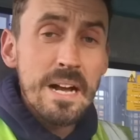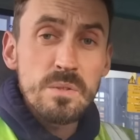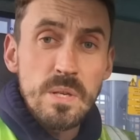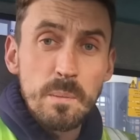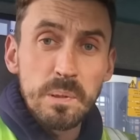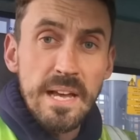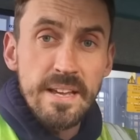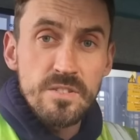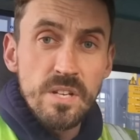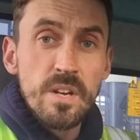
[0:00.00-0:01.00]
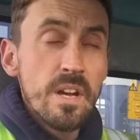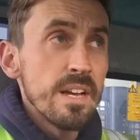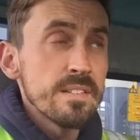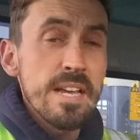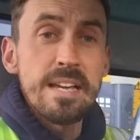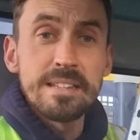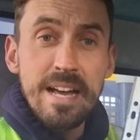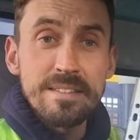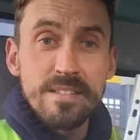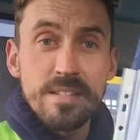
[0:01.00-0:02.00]
out to the players, saying,
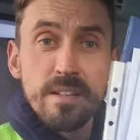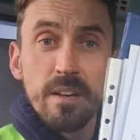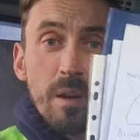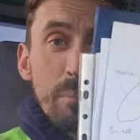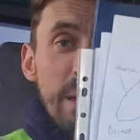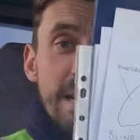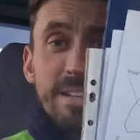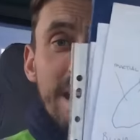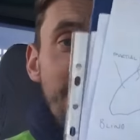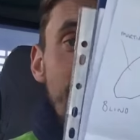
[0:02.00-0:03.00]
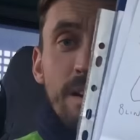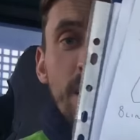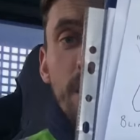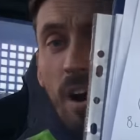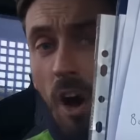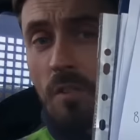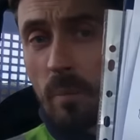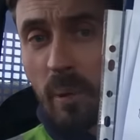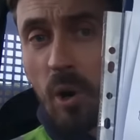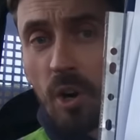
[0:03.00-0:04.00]
lads, pinning that on
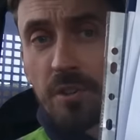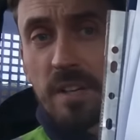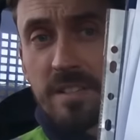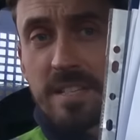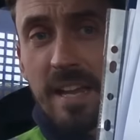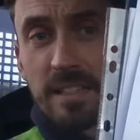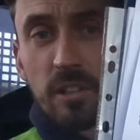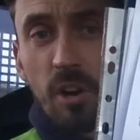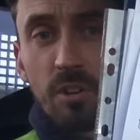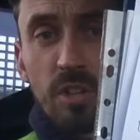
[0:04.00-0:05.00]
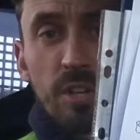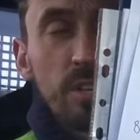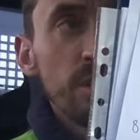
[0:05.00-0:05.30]
the board and saying, look,